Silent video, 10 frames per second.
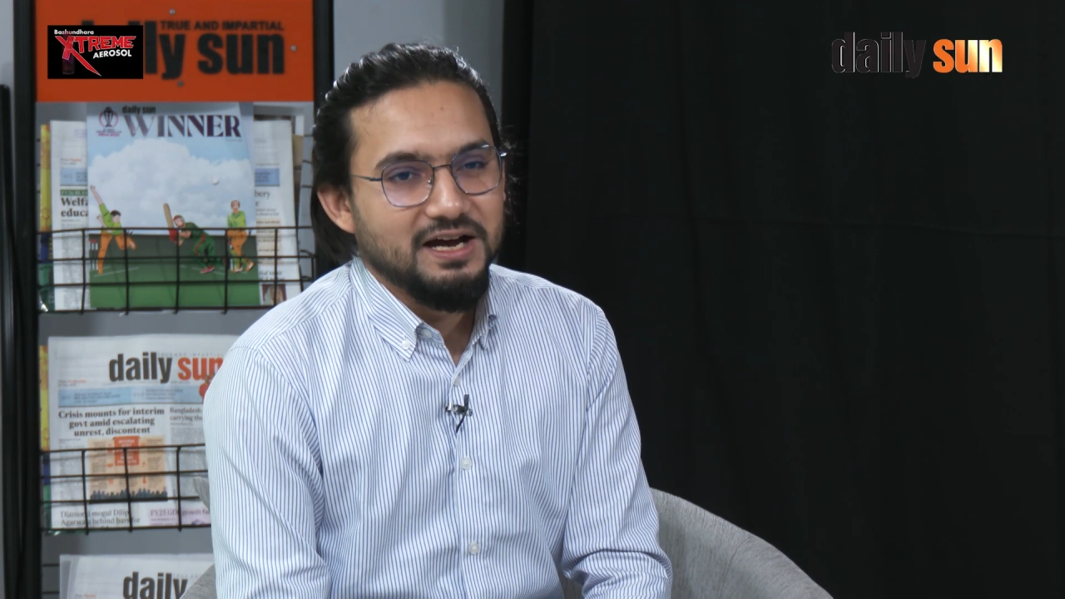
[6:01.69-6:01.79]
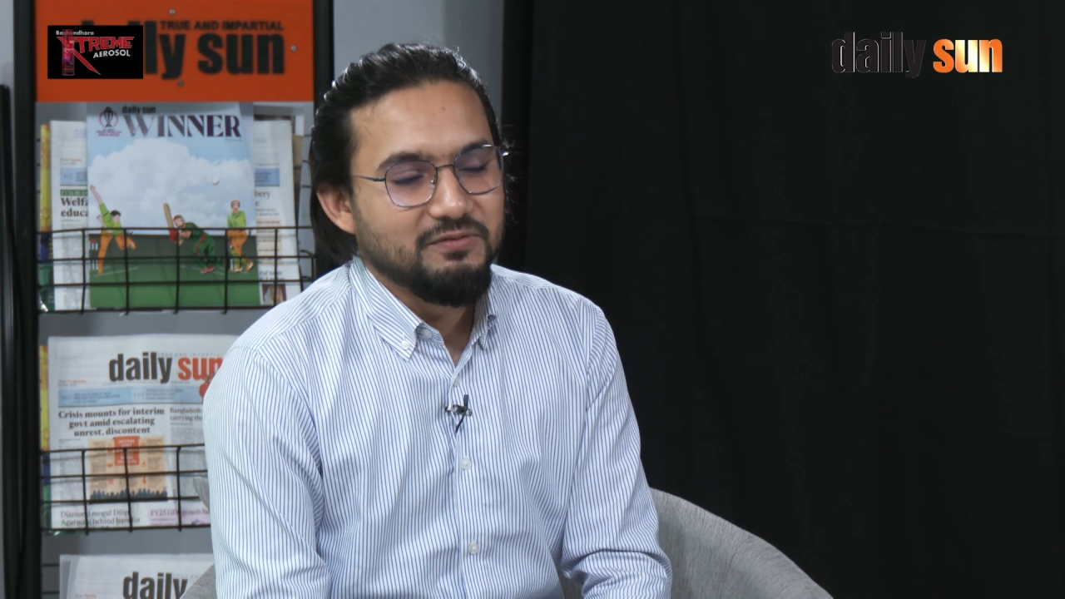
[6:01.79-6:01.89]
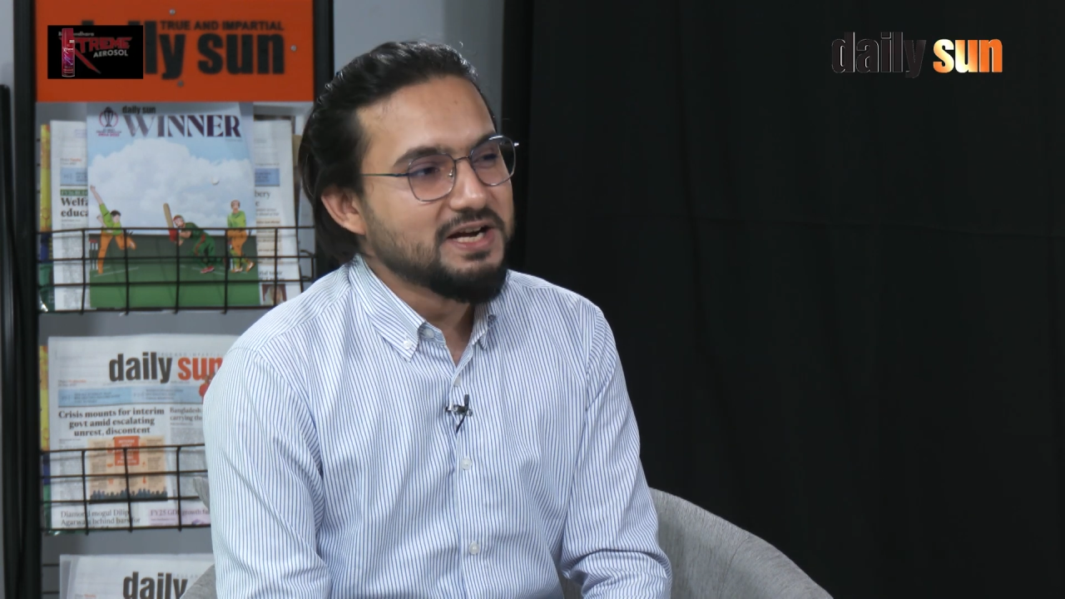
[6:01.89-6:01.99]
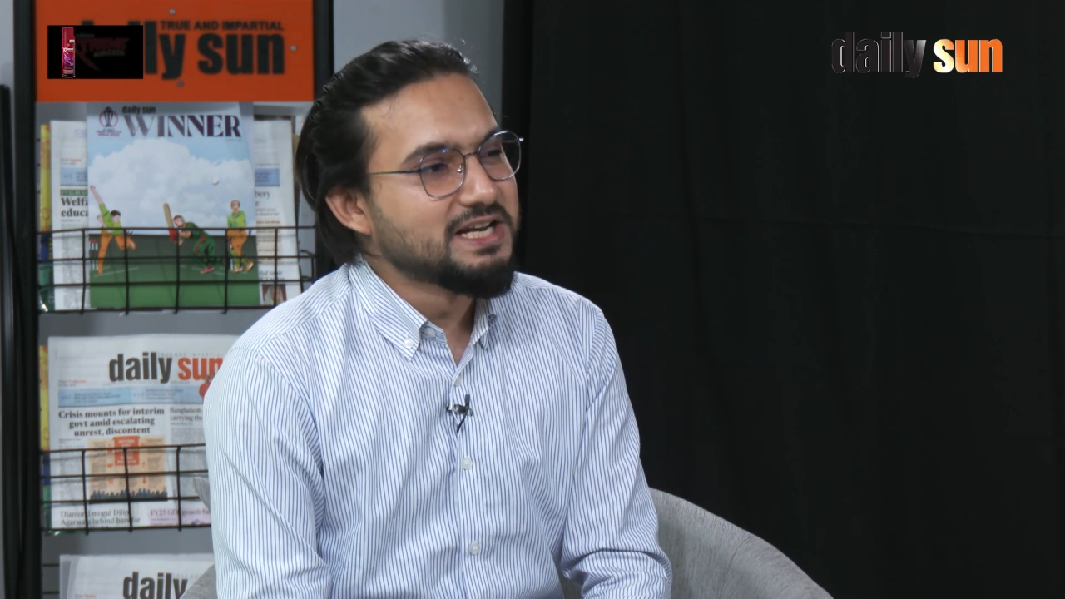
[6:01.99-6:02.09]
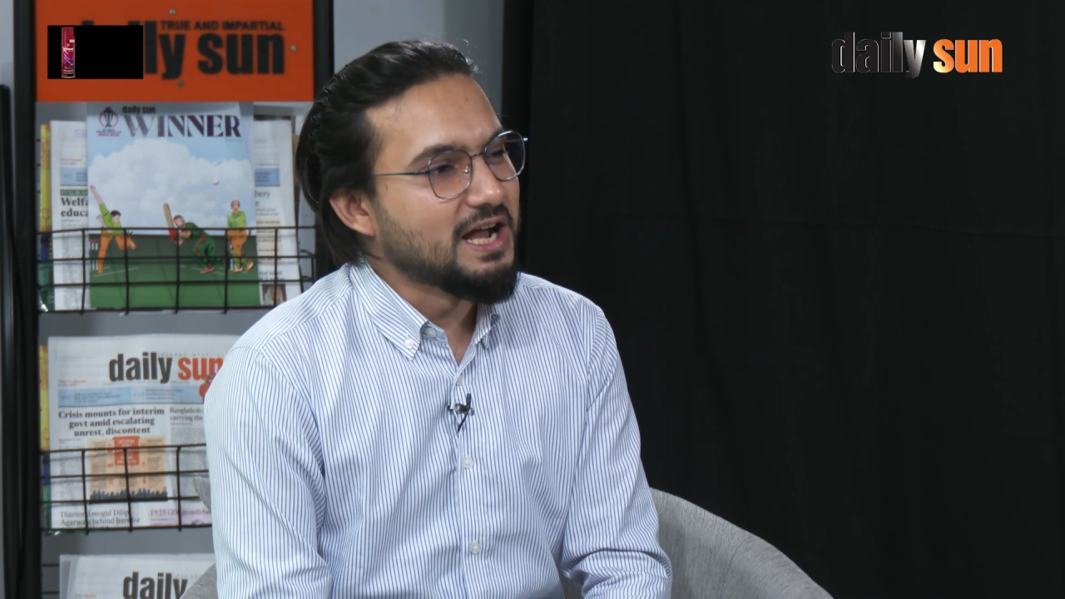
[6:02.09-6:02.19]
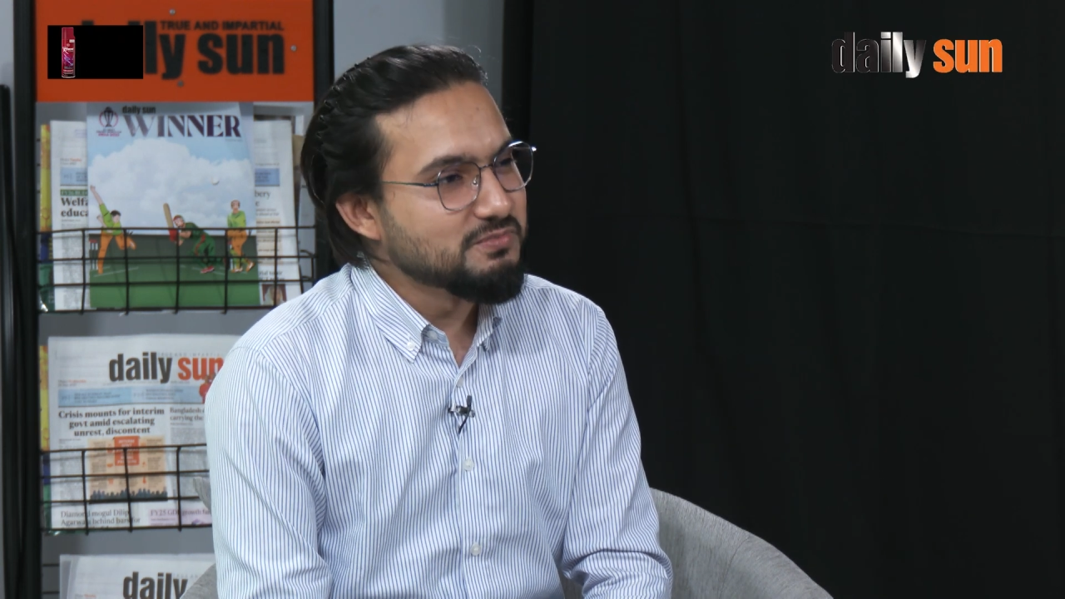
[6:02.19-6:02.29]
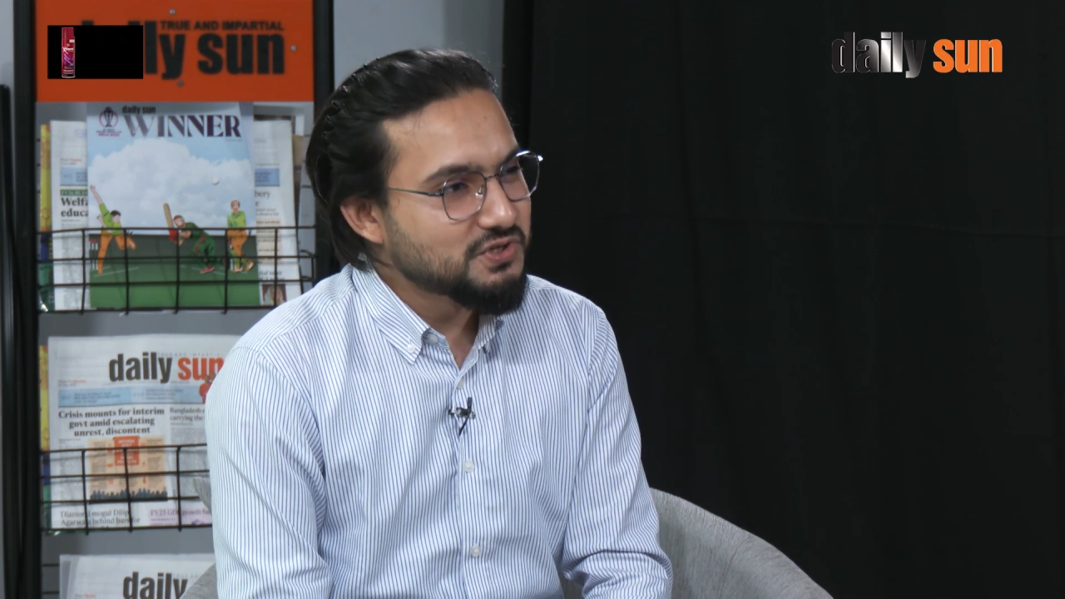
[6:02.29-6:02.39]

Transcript: when it comes to